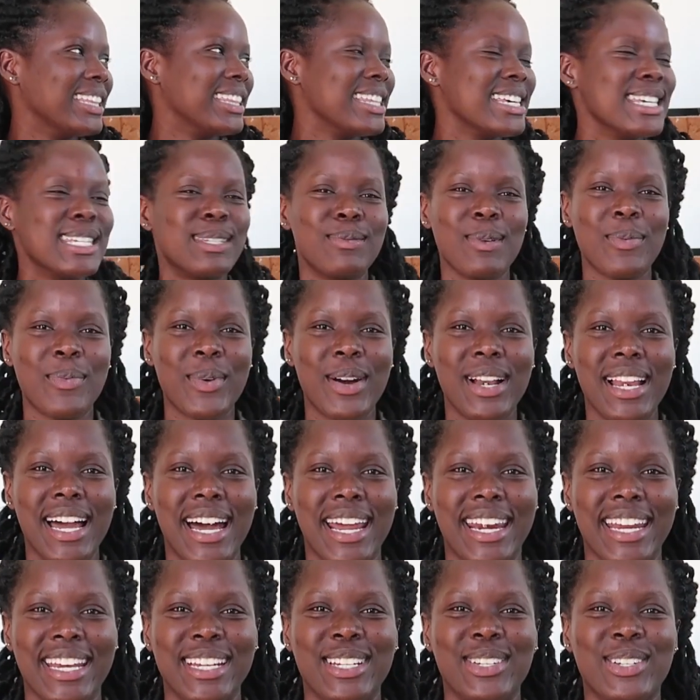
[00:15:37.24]
these people
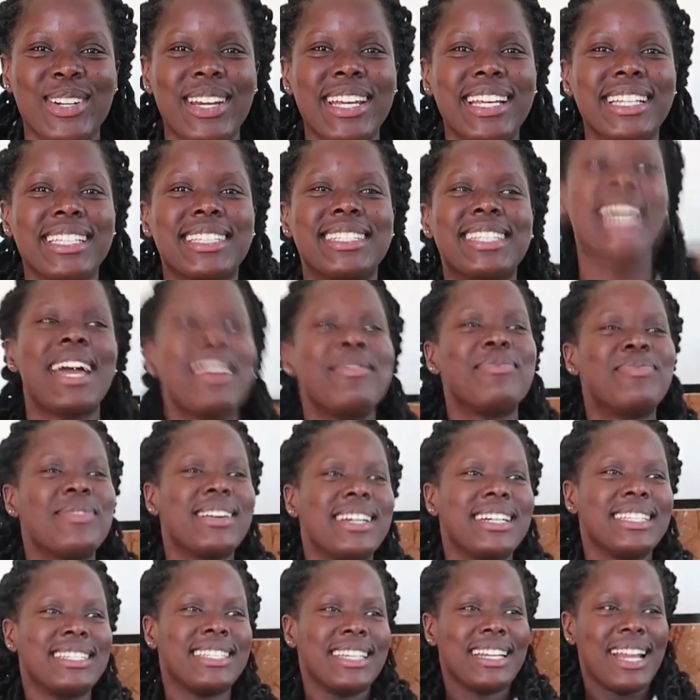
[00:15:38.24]
are enjoying
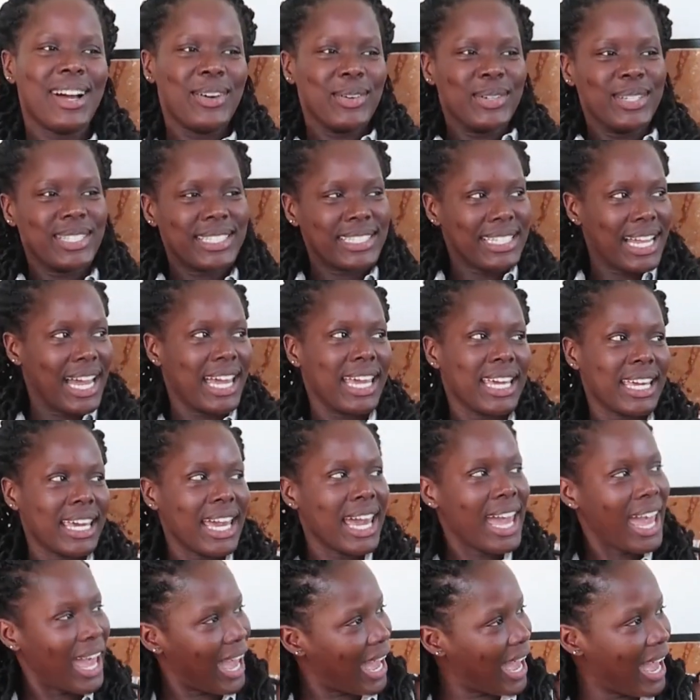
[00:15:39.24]
Cyprus, and I was like,
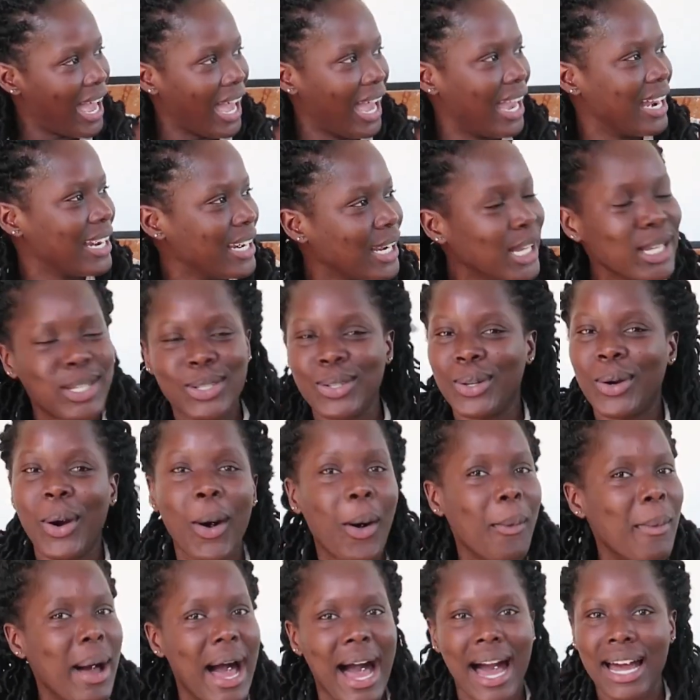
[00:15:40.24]
I need to
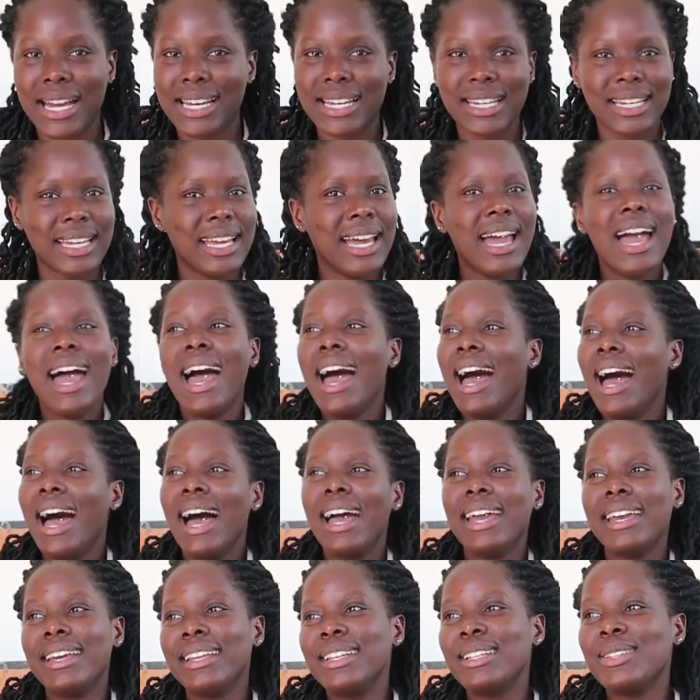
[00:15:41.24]
go back.
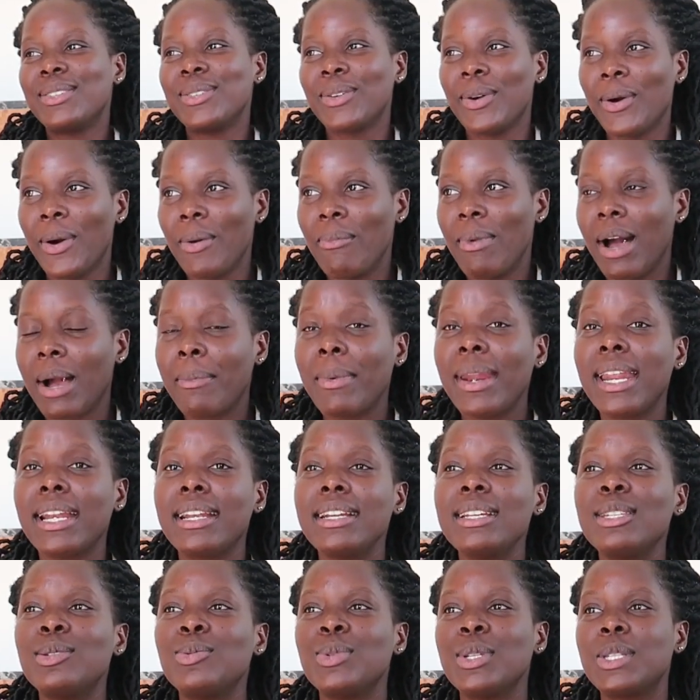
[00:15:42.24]
I need to go back. But
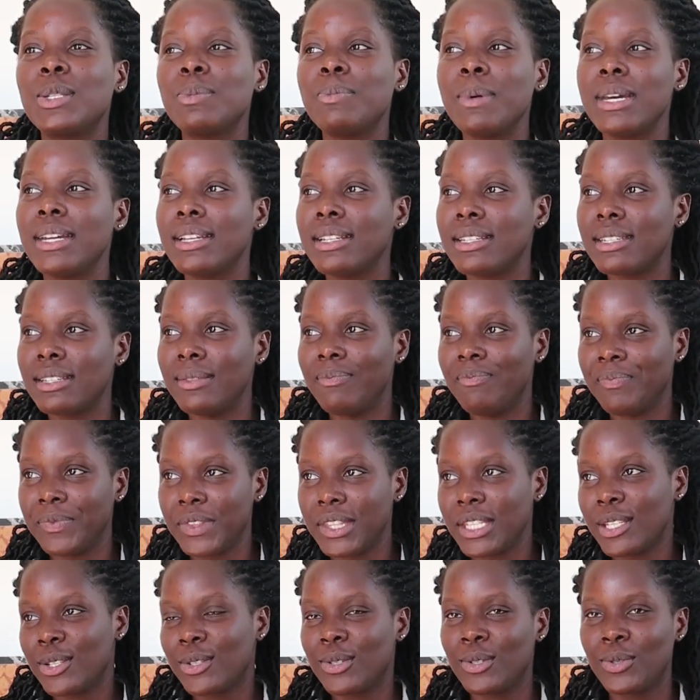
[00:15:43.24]
at least we spent
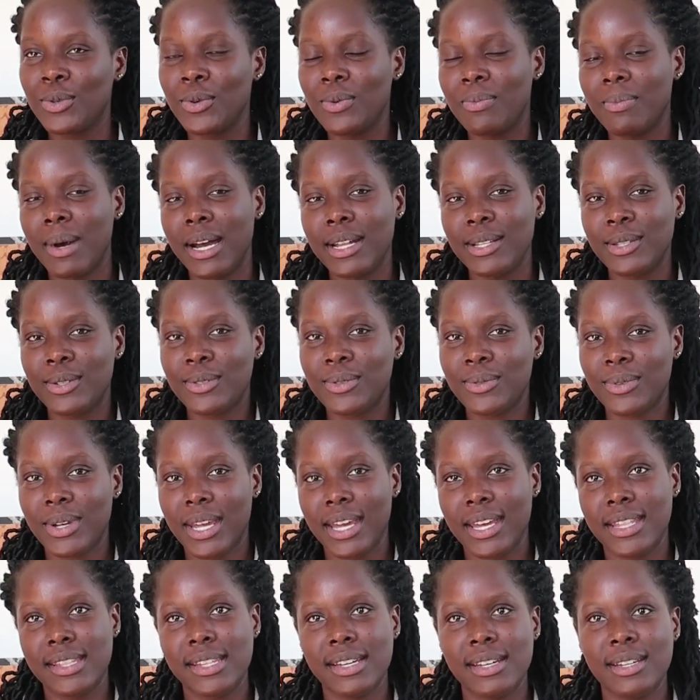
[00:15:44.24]
these 2 months
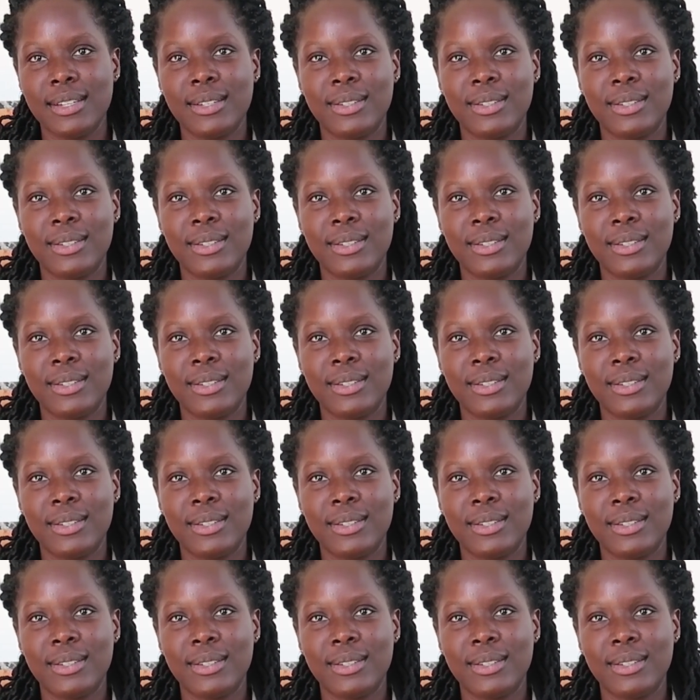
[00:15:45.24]
together.